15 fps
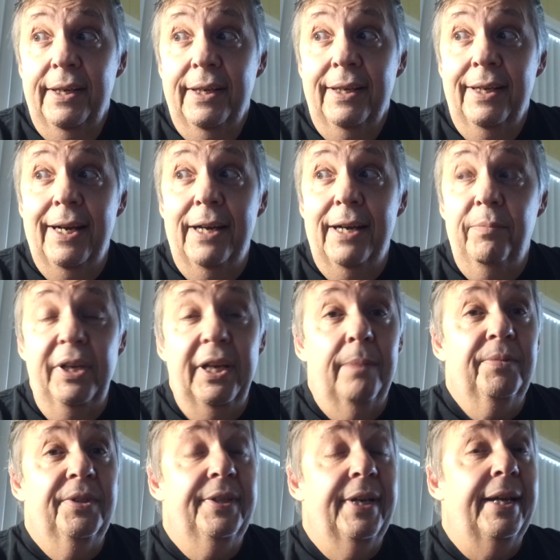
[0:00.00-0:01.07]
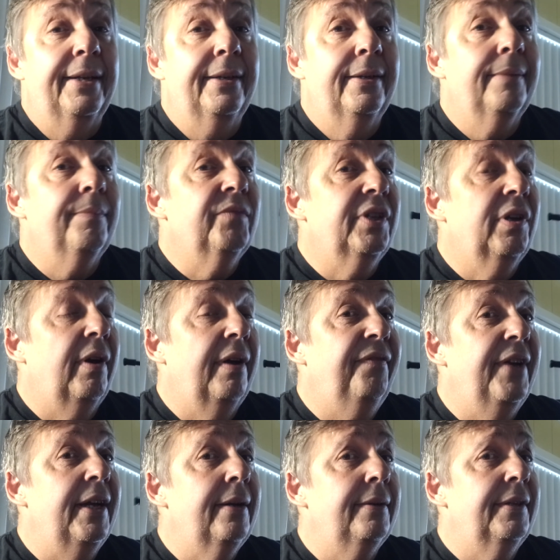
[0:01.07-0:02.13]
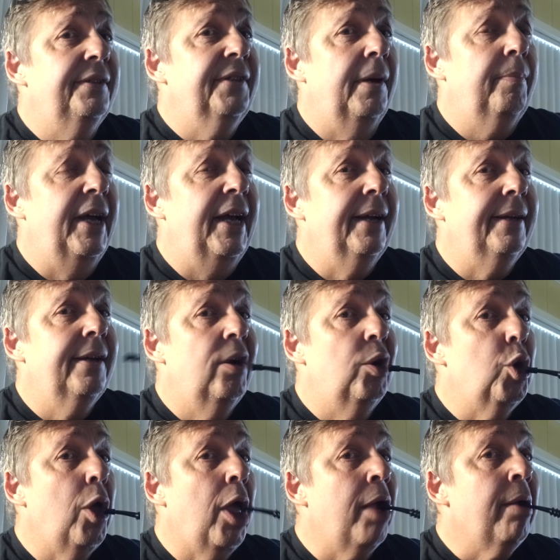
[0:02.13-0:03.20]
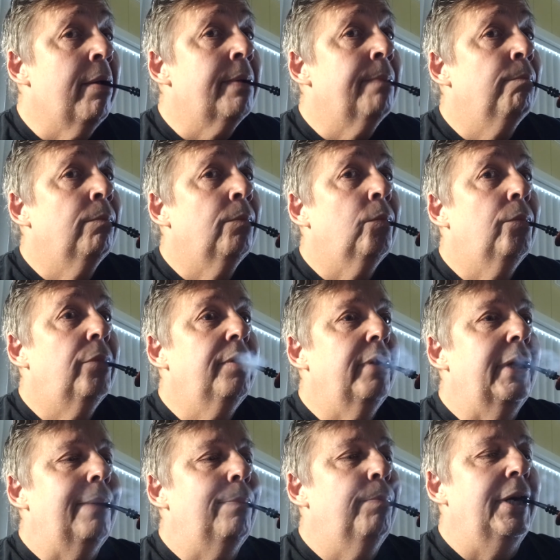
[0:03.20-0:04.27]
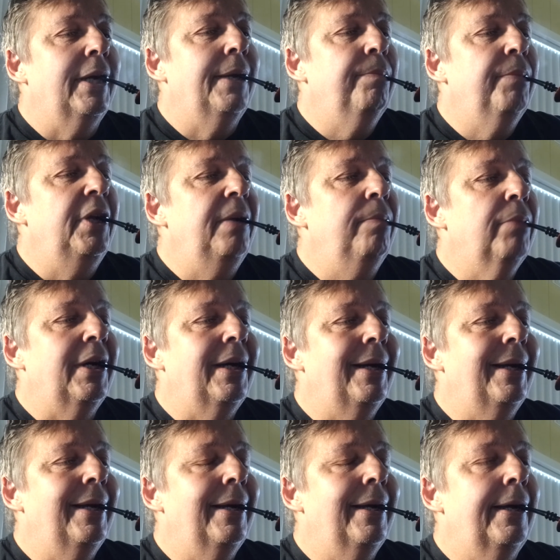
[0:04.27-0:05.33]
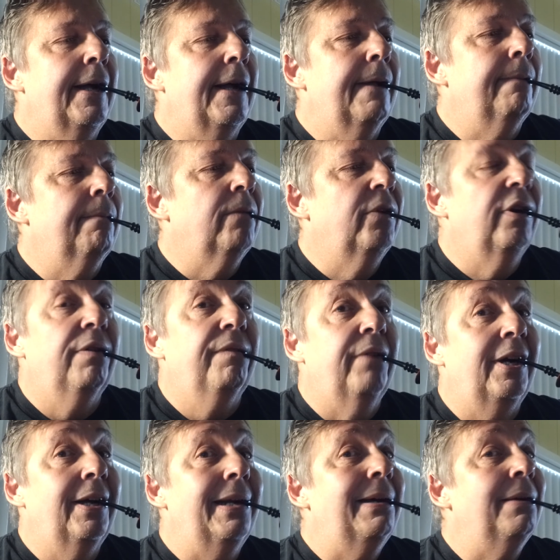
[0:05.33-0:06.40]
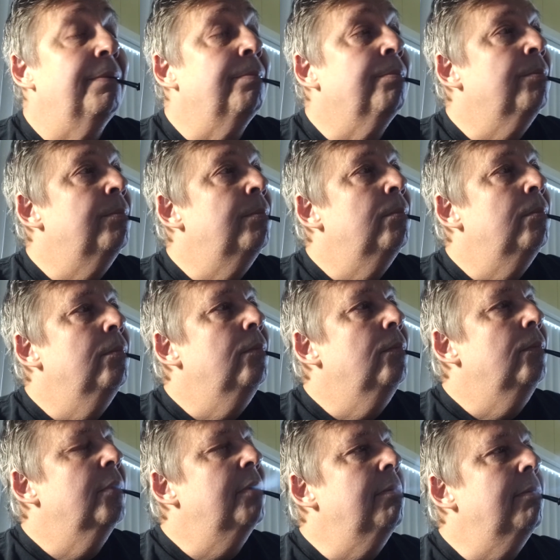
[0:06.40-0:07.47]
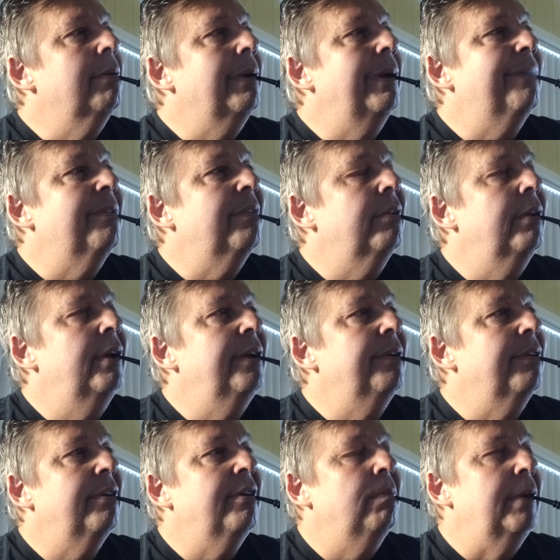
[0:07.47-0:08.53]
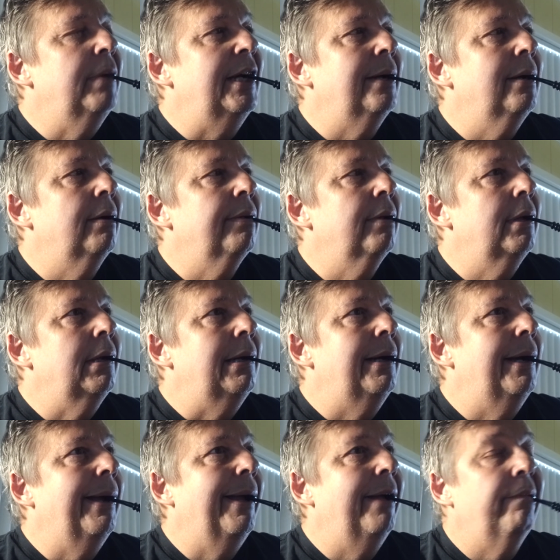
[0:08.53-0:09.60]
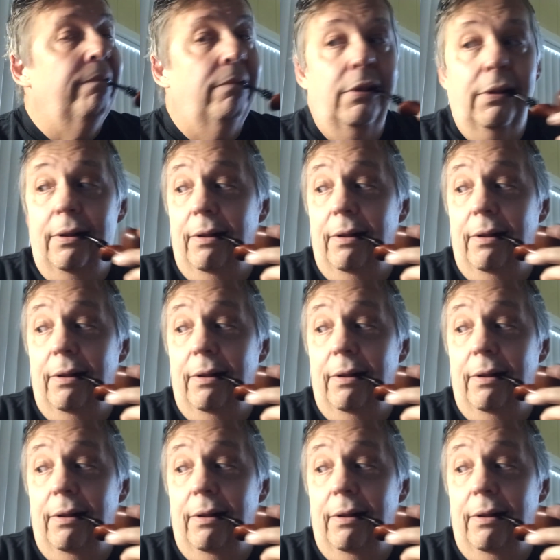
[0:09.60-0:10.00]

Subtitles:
got me upset. So I found a tobacco that might be my nirvana. It's a tobacco that I have